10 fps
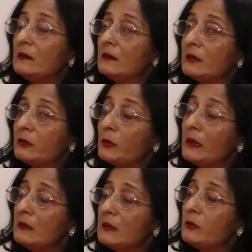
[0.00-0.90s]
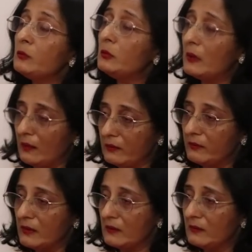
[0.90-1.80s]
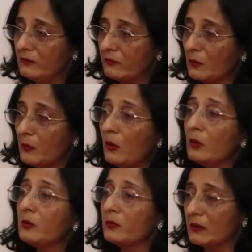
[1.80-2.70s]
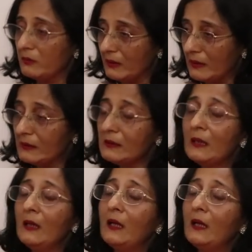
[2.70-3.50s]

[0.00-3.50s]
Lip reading: 22 countries from all over the world,